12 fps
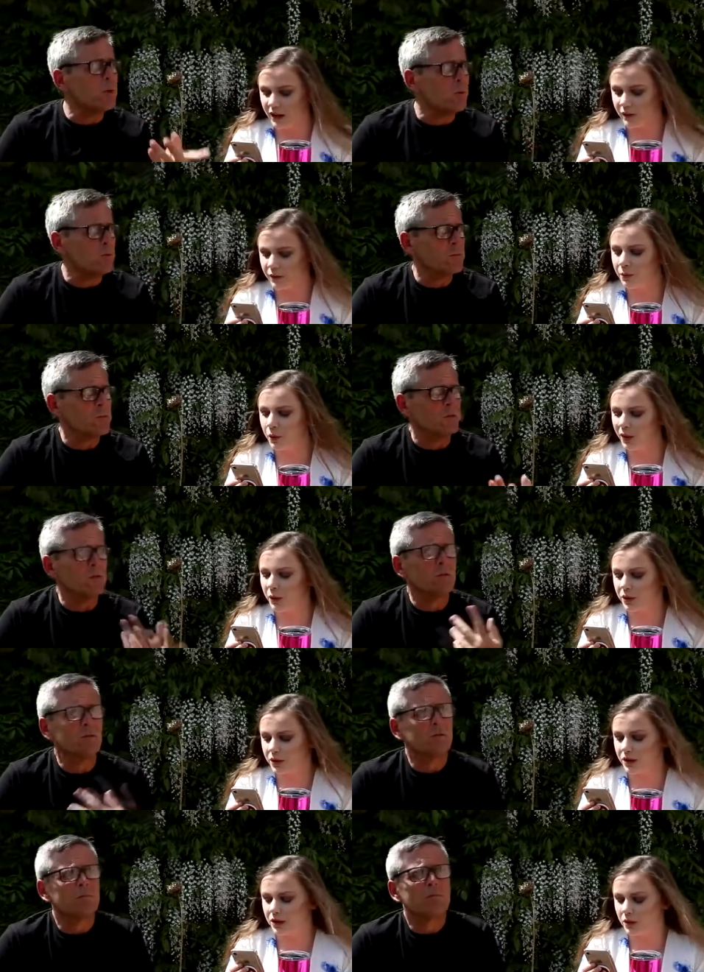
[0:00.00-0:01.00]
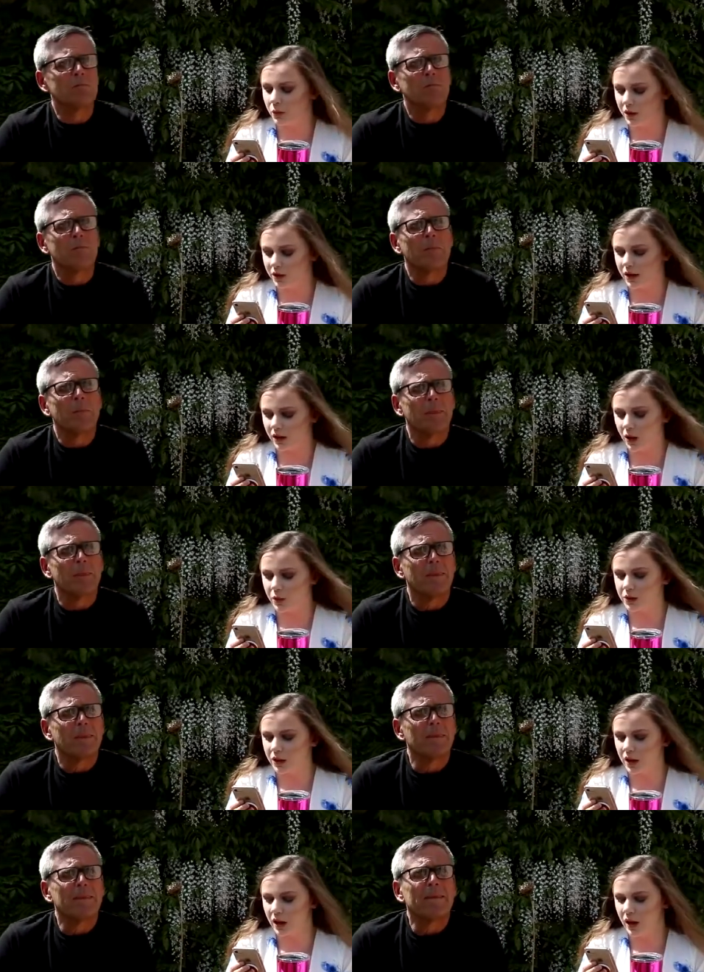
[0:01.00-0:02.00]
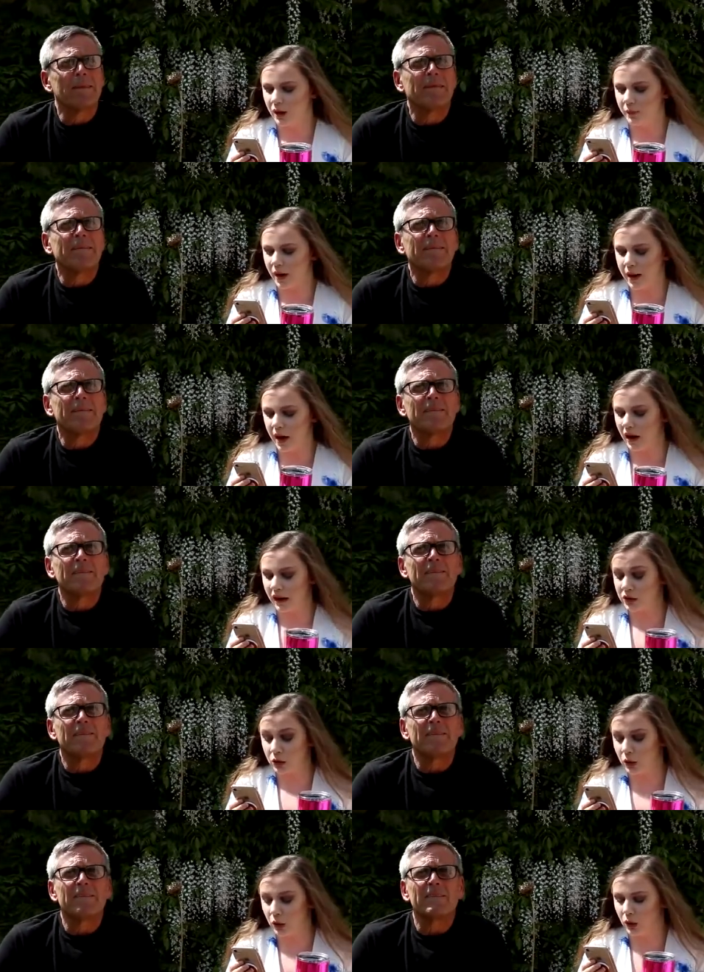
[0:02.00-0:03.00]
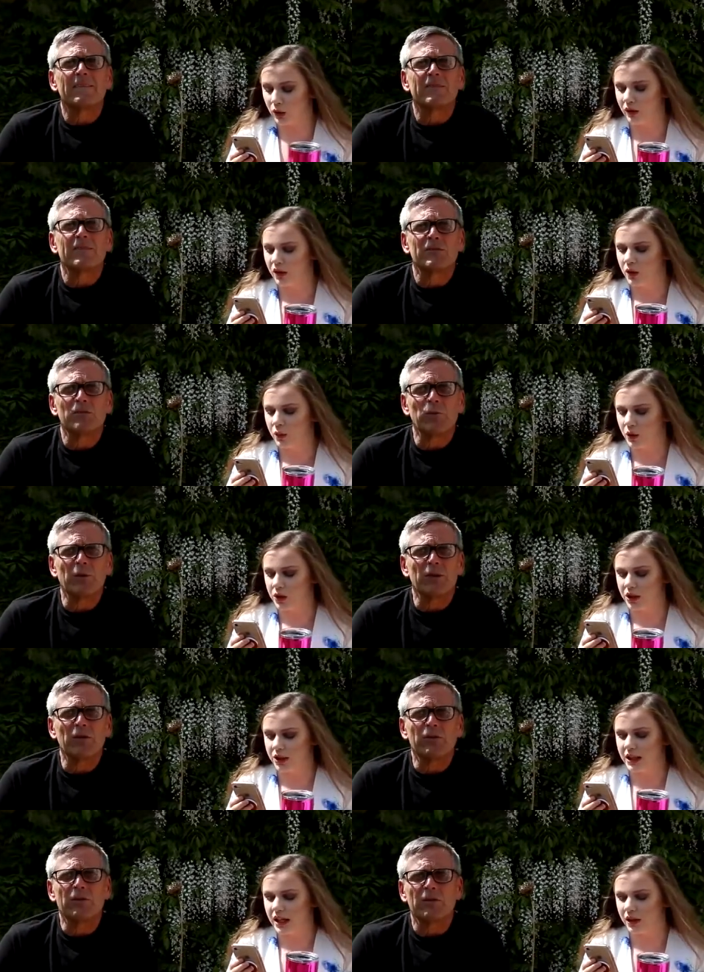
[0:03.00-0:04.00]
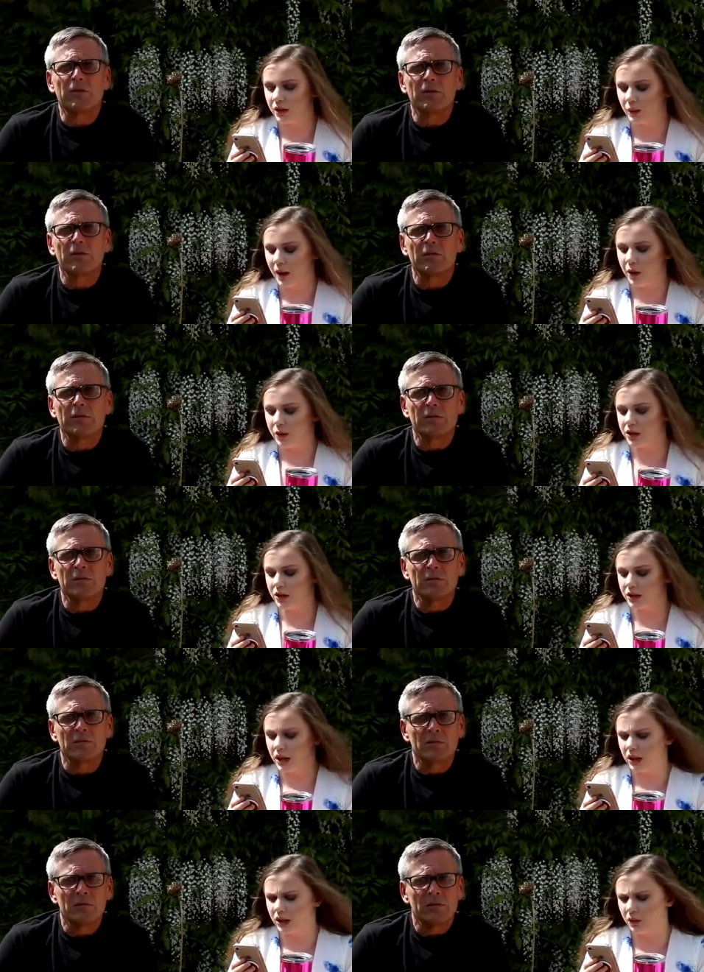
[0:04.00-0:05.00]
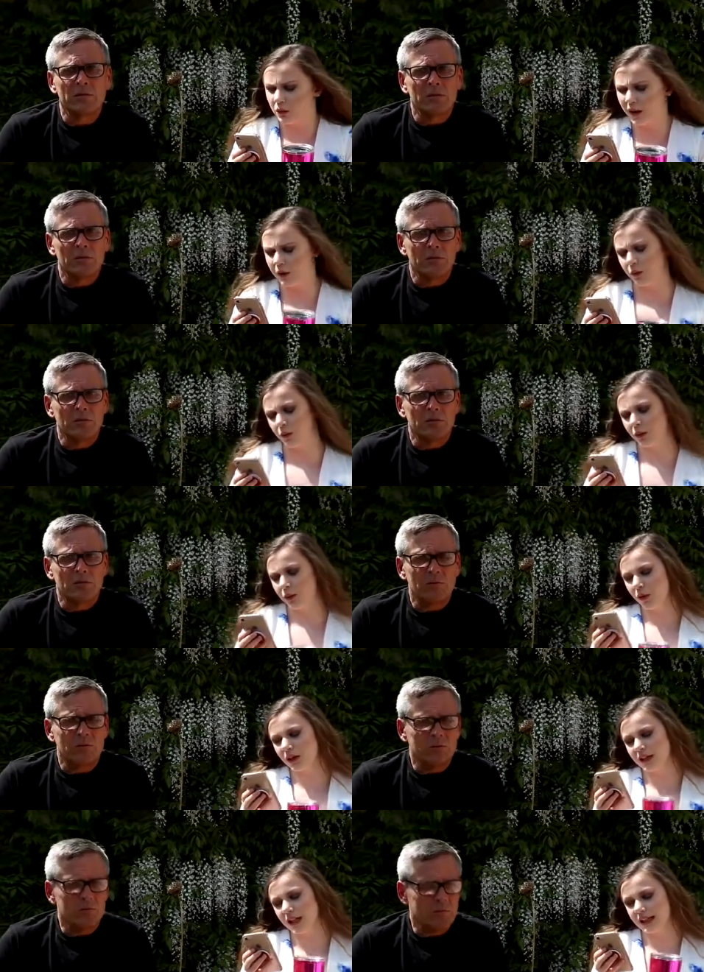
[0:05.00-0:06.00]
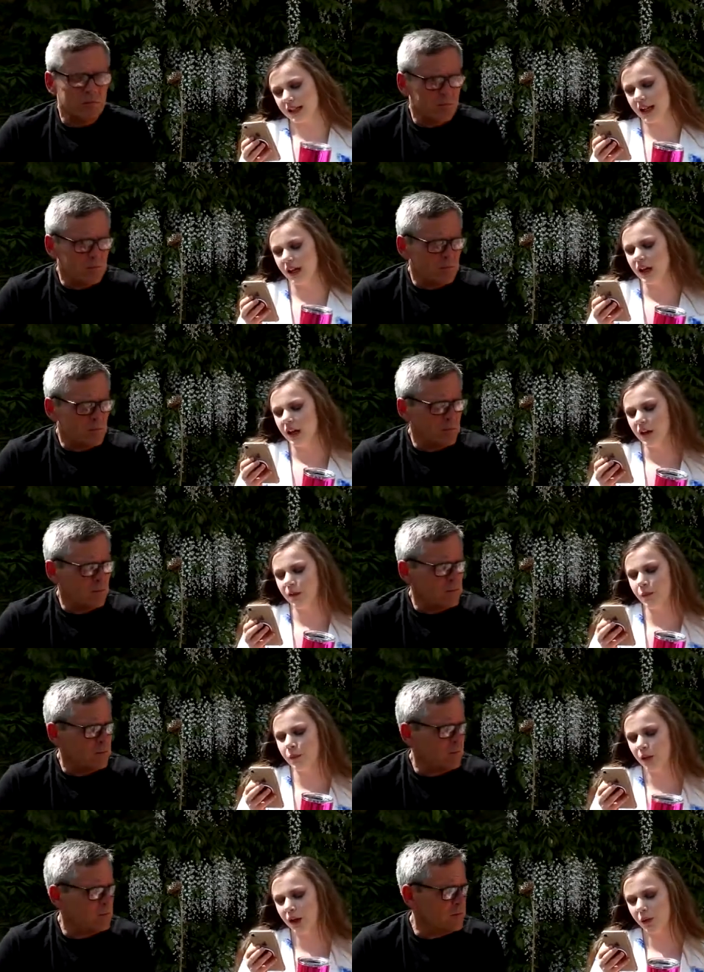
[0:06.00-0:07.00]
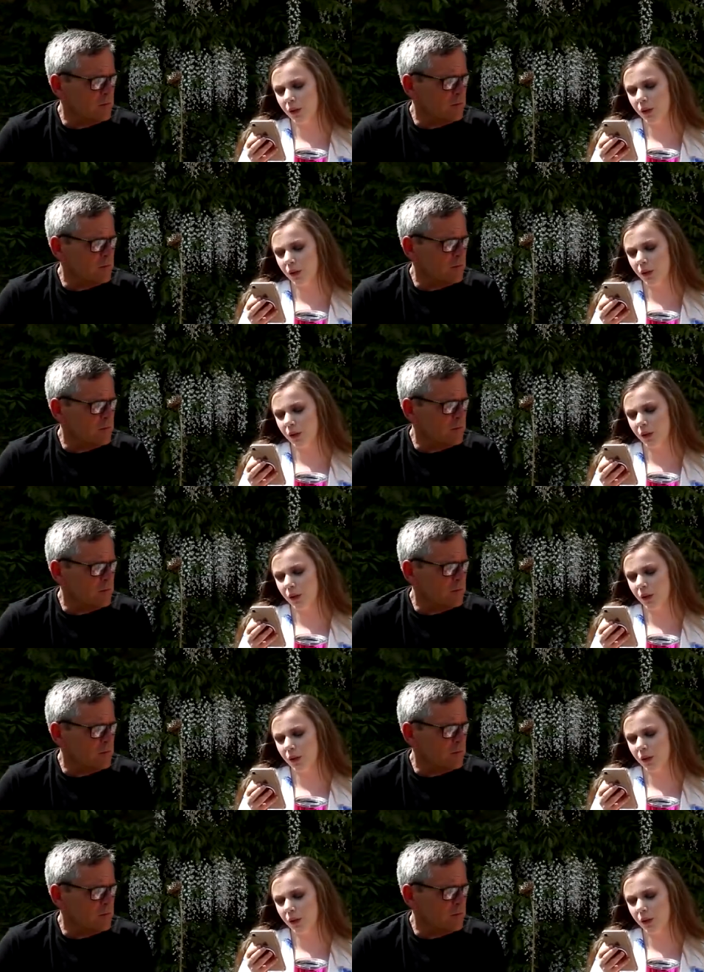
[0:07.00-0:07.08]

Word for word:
Speaker 1: no if option. money was wasn't an option at, um, at all, so would you take? Where would you take? Wait, what is she asking? If money